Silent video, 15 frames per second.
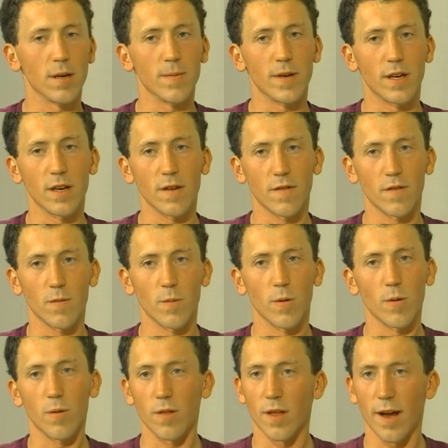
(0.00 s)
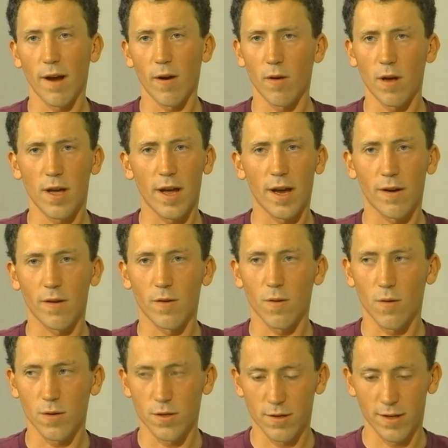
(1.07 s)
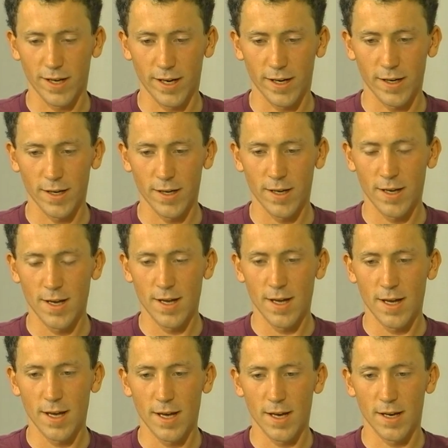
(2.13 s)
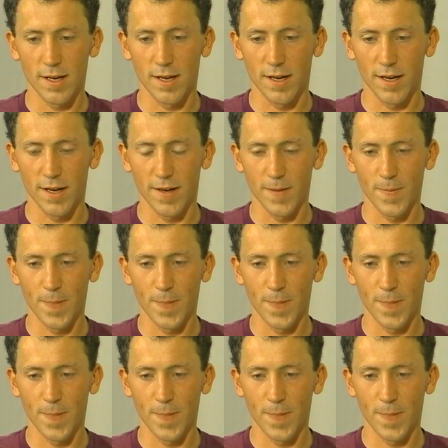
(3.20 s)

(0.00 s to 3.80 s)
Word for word: um, and getting familiar with ag- agriculture there. And uh,